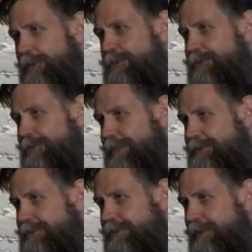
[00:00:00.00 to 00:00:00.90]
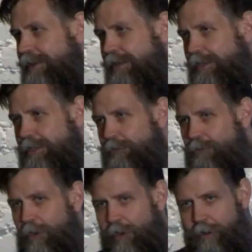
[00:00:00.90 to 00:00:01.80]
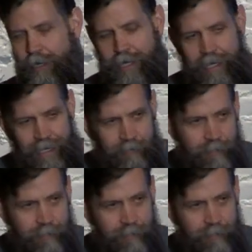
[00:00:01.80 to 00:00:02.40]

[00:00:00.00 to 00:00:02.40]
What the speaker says: for your students. You are a